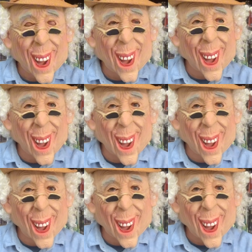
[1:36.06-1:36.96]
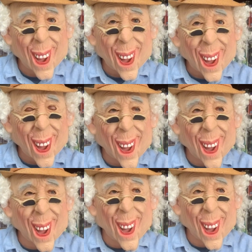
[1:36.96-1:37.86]
of a movie
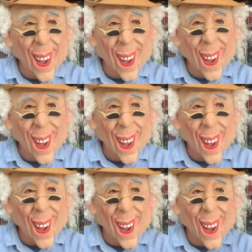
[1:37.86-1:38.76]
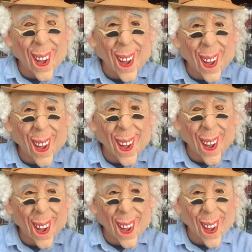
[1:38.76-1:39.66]
Toshiro was in, Magnificent
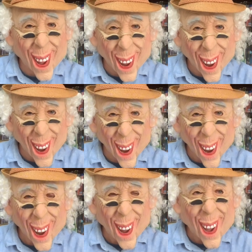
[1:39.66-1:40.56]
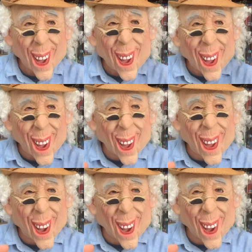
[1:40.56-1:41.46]
Seven, Seven
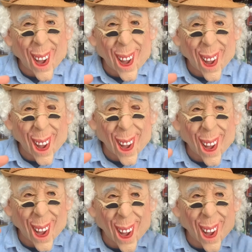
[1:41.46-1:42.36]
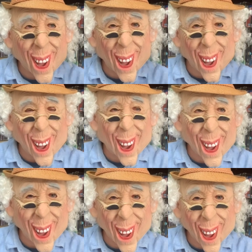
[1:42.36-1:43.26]
Samurai. Brilliant
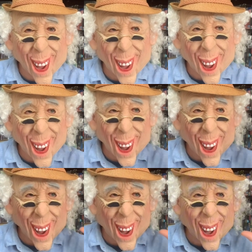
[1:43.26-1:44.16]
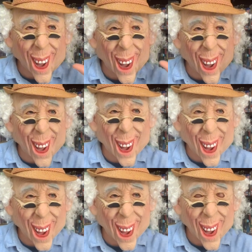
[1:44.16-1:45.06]
action movie. That's a five
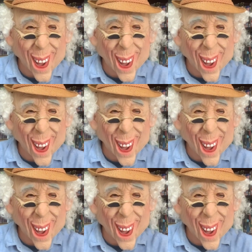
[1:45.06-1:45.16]
star